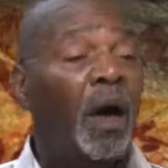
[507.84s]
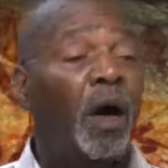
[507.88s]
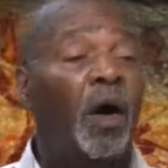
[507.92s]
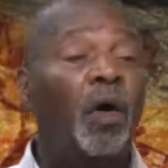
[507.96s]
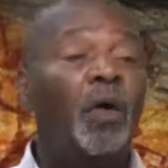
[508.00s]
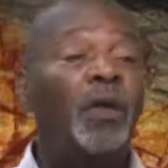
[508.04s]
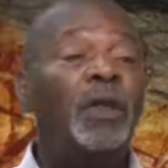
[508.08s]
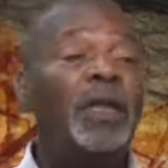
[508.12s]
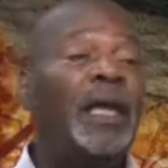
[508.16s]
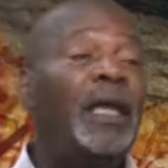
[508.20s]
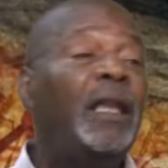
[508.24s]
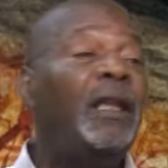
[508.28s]

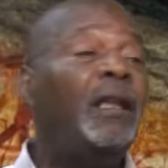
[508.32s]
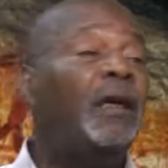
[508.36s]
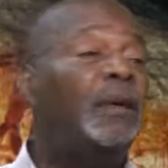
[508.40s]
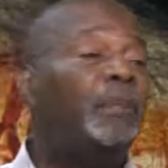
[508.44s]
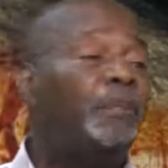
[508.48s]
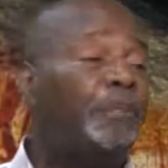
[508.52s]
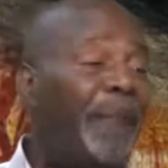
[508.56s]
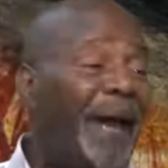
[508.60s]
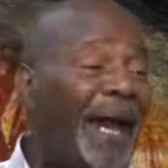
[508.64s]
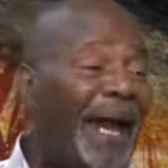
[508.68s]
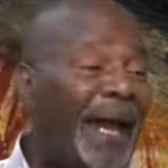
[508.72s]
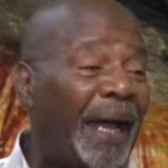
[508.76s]
Only
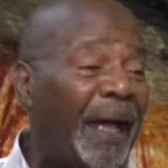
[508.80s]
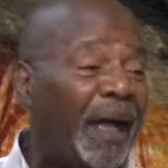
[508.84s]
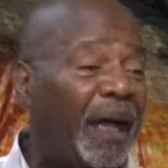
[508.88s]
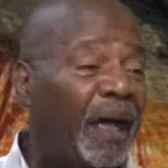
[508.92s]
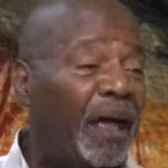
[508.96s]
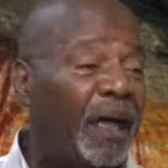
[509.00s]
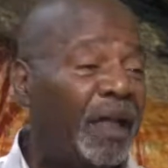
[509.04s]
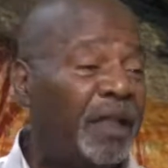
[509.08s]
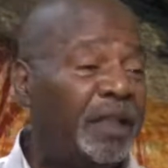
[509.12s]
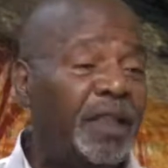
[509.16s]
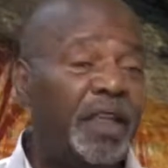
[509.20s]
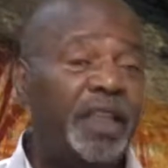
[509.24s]
look back
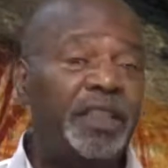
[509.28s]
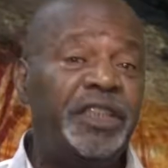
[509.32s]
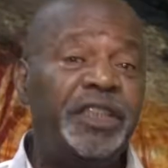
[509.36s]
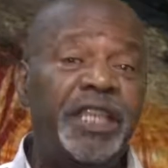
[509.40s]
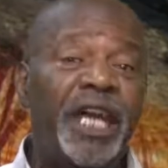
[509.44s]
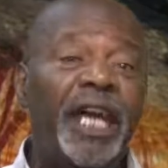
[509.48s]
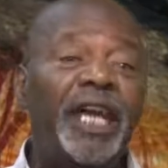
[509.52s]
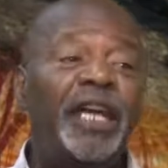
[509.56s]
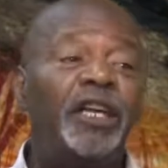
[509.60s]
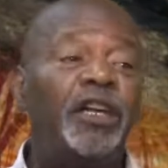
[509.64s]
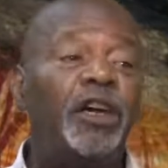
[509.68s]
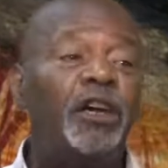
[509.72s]
to
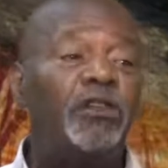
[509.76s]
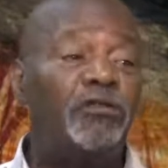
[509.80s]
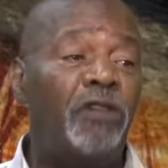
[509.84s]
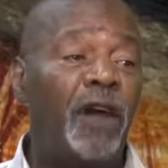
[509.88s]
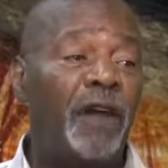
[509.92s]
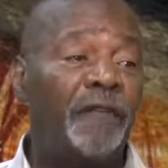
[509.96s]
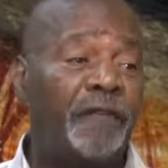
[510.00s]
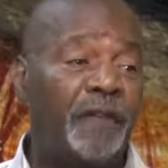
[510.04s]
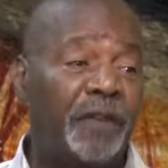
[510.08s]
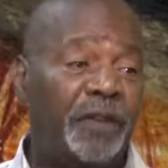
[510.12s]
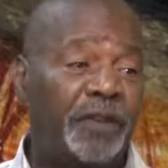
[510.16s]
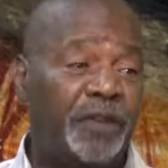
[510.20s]
check your
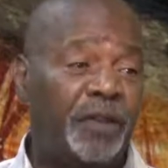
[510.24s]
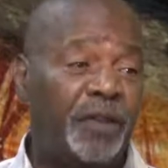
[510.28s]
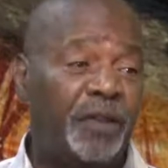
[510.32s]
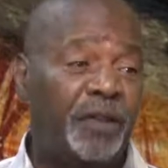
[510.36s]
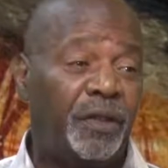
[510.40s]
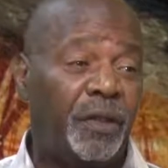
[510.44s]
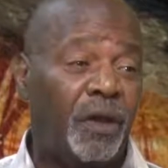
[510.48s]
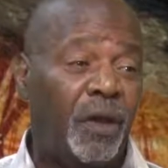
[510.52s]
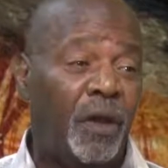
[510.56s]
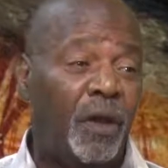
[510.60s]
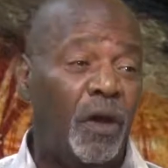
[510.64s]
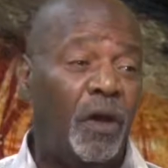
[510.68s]

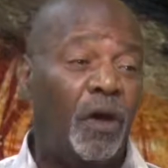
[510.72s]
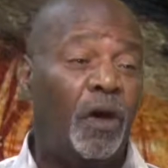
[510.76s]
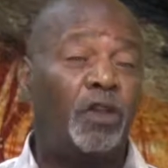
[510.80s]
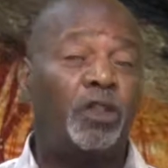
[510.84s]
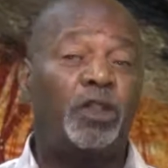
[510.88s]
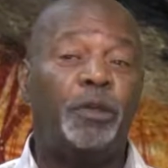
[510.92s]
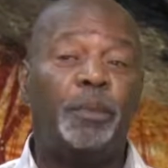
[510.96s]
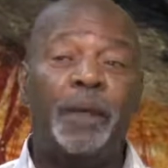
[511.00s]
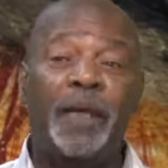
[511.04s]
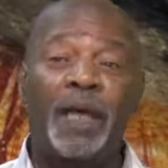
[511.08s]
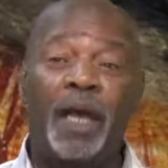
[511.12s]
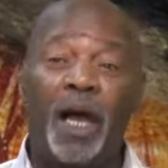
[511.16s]
references or
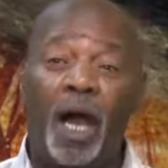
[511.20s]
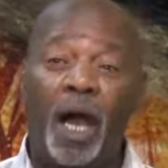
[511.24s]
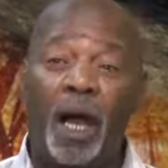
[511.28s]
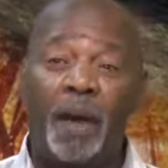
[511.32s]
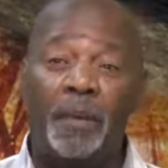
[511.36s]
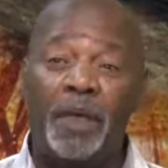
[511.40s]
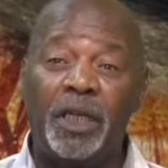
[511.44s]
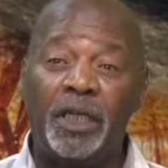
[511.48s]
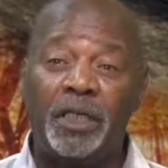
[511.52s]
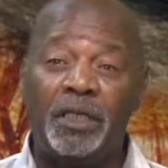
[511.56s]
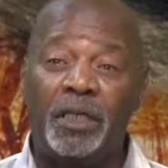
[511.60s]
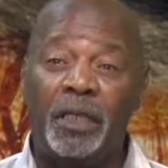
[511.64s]
to pay
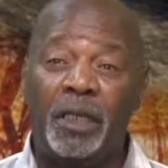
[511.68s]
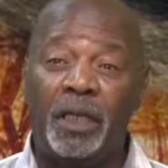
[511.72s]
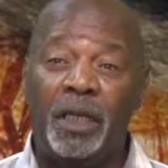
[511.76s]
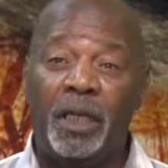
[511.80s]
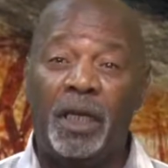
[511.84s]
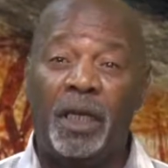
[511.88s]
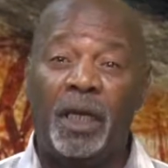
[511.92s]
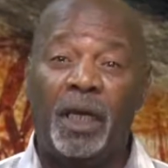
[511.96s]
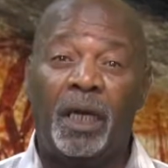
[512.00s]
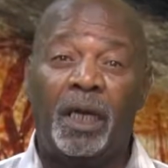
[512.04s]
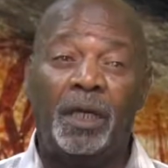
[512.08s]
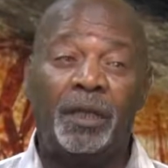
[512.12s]
homage
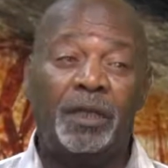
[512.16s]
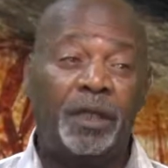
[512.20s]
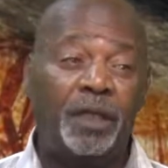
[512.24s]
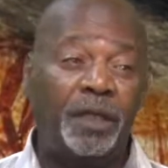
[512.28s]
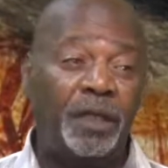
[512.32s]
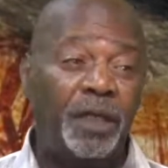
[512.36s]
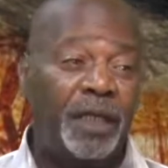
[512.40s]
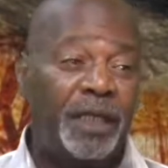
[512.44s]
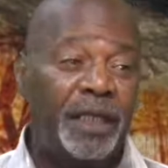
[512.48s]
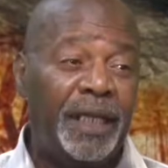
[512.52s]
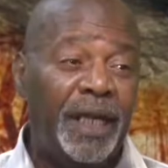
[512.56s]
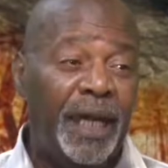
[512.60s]
to
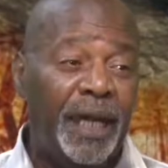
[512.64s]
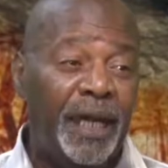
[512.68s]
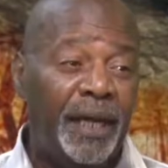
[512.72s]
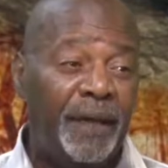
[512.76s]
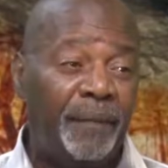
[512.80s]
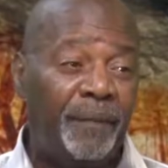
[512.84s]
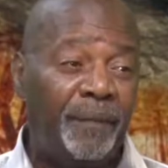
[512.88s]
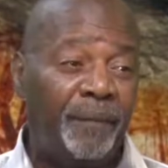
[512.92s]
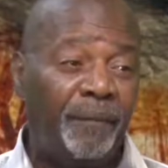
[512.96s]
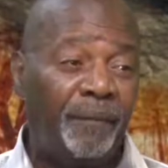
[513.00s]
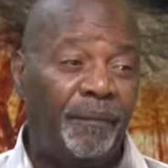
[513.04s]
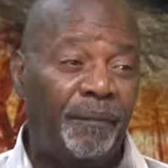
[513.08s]
your dead.
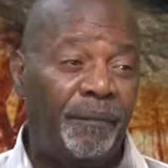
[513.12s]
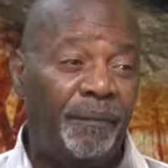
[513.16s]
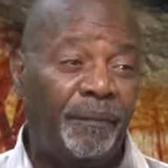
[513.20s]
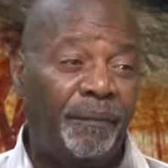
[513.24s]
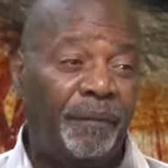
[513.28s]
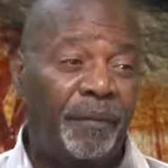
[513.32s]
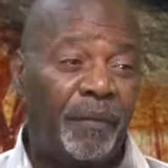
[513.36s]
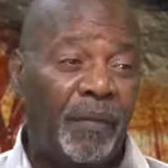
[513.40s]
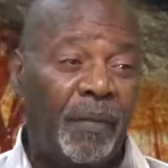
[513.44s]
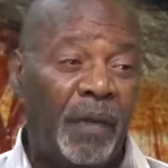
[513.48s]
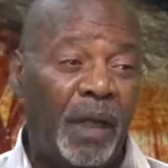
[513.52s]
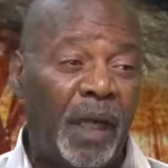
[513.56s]

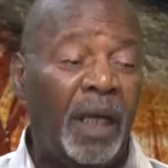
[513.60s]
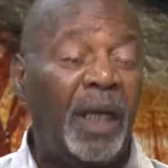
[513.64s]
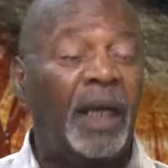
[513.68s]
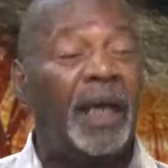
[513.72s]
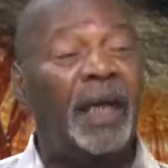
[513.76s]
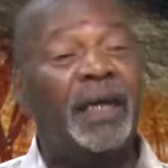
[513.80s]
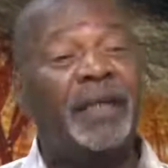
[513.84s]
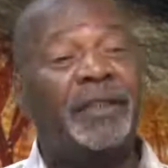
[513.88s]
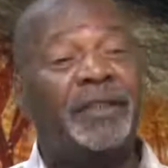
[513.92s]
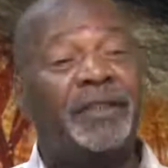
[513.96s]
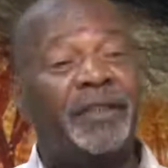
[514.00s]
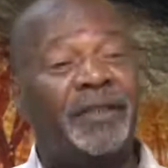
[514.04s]

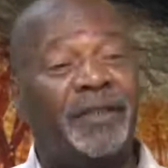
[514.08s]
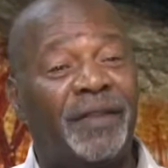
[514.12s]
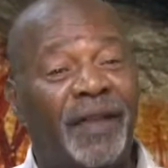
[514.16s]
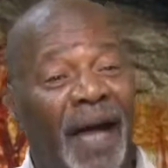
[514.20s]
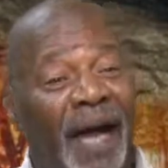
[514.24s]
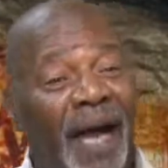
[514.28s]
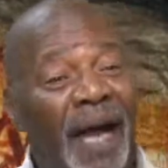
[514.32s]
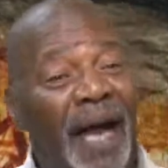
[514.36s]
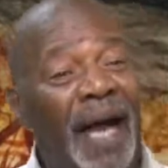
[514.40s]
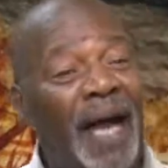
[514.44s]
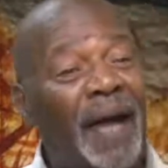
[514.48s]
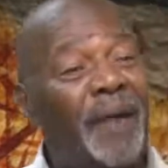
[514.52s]
It's
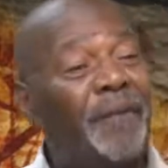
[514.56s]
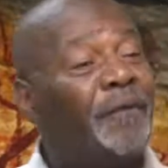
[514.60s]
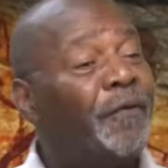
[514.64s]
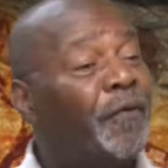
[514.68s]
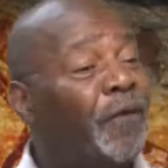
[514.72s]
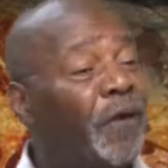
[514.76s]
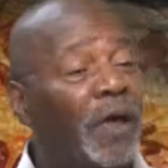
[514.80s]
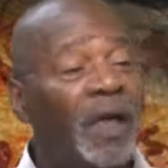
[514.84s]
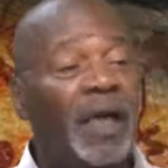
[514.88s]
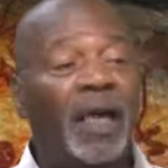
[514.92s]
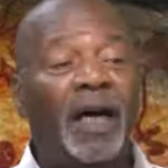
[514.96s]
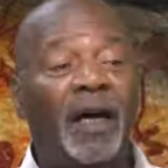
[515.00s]
time
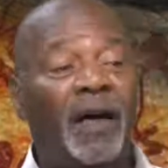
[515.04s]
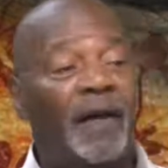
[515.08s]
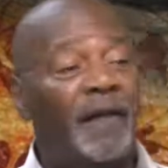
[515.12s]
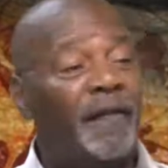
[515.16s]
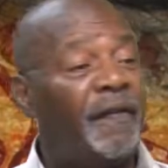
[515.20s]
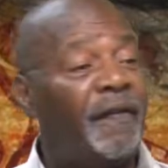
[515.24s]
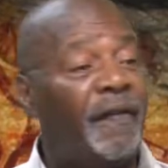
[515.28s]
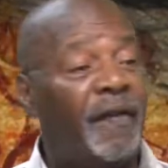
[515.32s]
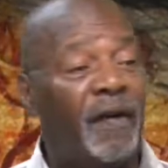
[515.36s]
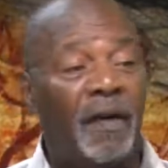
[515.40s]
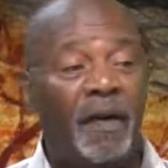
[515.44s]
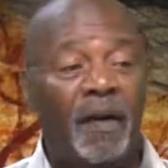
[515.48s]
for
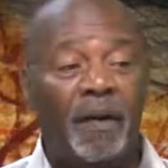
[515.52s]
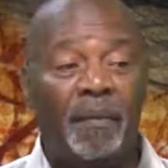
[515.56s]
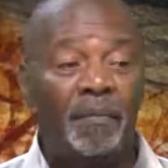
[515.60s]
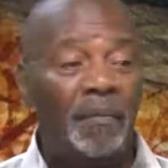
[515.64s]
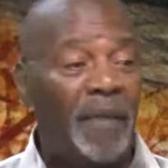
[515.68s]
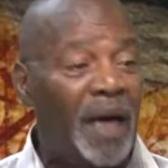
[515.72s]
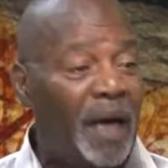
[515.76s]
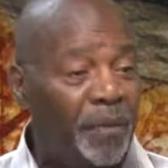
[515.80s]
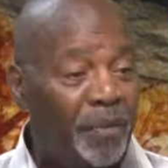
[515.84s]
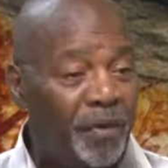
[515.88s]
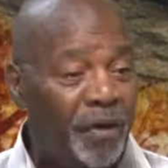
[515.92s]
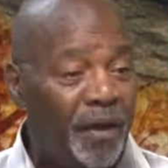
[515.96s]
love,
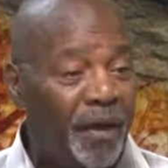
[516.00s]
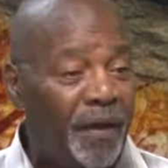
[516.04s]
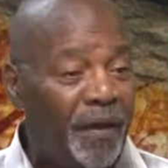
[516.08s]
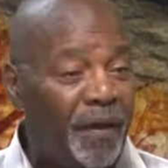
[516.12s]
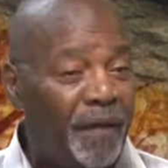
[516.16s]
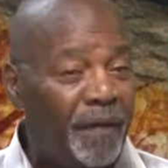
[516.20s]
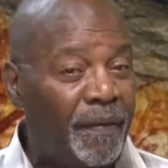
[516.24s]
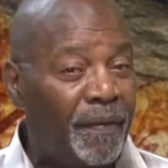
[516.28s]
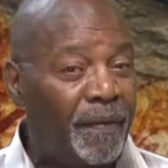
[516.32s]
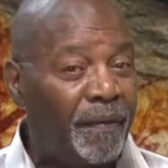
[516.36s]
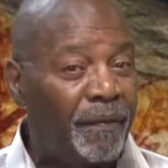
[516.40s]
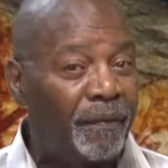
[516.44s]
my
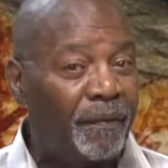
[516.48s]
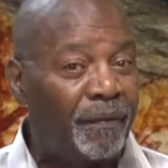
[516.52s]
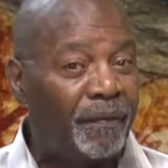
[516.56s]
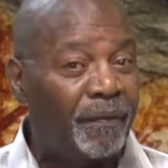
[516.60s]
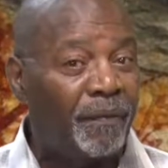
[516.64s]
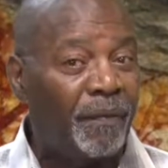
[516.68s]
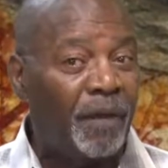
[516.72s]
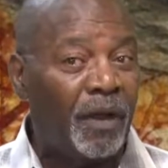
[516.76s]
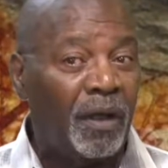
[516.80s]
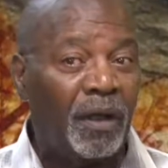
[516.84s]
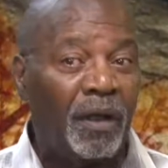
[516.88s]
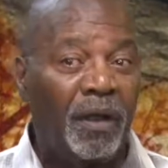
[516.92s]
brother.
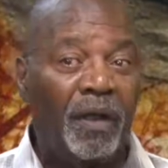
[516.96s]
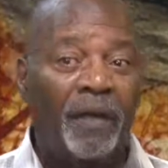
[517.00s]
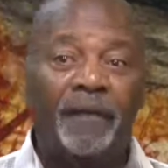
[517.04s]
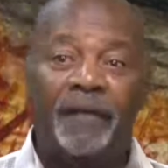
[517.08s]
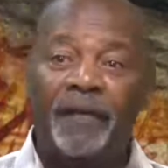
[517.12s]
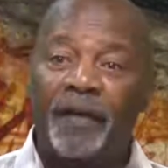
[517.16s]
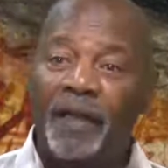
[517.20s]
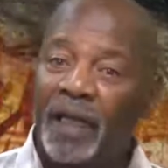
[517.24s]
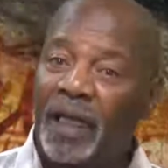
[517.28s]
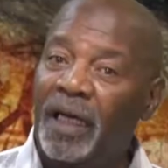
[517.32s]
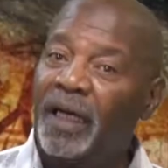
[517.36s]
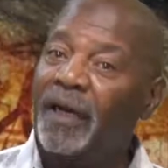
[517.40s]

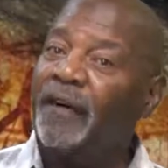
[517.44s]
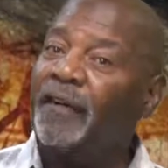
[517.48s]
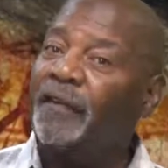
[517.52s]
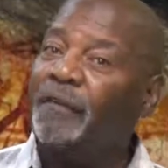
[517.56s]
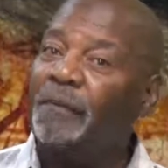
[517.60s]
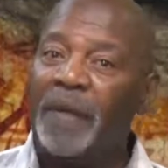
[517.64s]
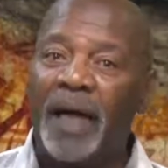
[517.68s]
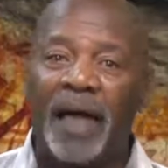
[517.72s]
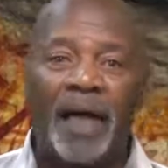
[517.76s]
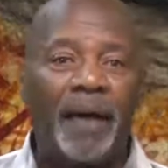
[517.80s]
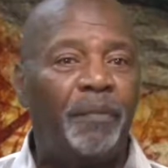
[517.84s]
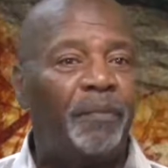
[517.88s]
For love,
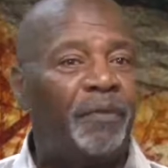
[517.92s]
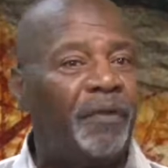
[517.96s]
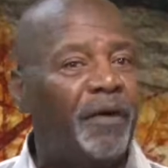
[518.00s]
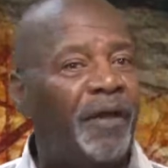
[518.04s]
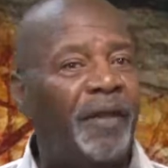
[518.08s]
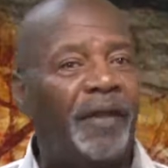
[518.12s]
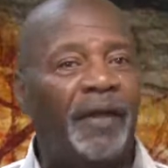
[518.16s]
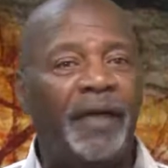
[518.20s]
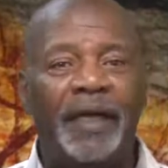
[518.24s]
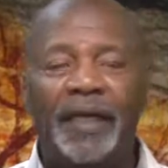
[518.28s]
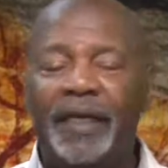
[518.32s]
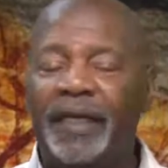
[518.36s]
my
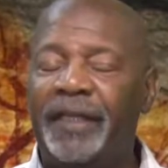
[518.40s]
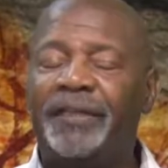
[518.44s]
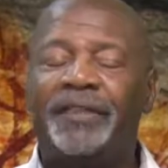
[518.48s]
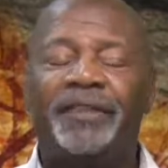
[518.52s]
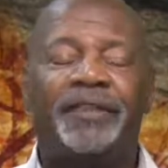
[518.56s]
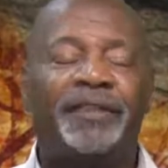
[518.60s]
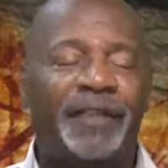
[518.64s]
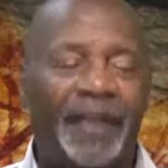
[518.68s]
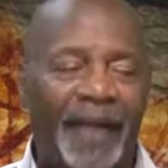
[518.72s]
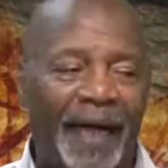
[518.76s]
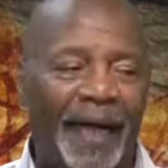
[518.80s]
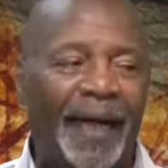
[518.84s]
brother,
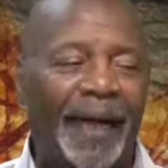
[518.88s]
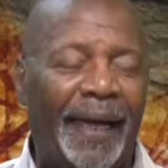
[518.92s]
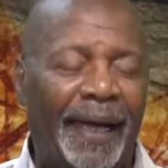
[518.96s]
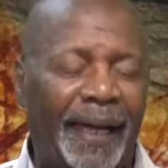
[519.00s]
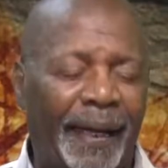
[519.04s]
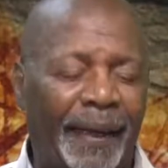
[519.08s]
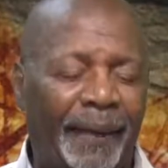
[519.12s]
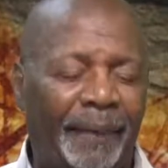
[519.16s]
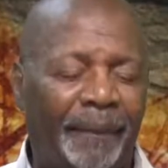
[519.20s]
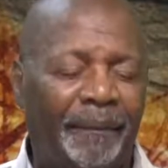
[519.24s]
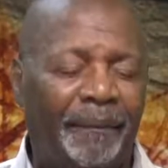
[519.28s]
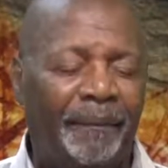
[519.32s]
it's time.